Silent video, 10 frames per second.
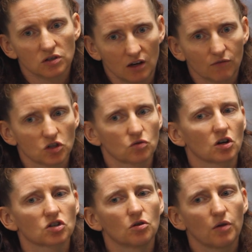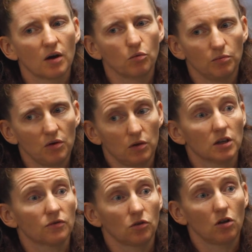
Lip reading: infrastructure that will be with us for a